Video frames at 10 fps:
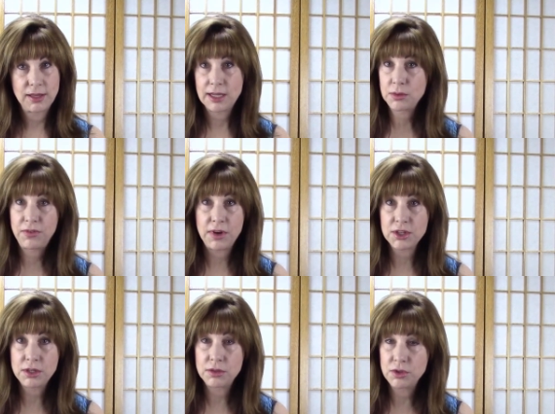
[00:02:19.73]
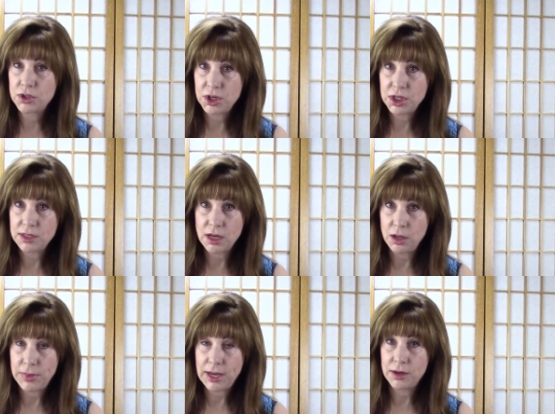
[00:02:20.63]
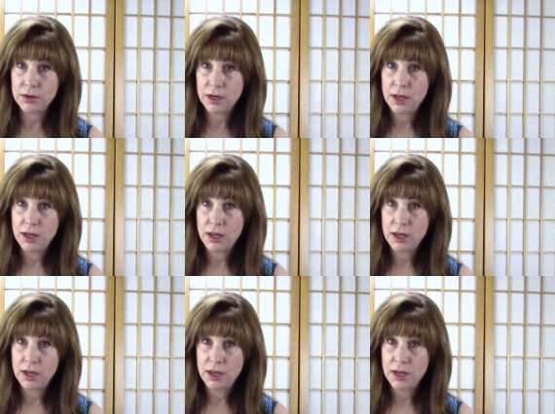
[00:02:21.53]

That's what functional nutrition is all about.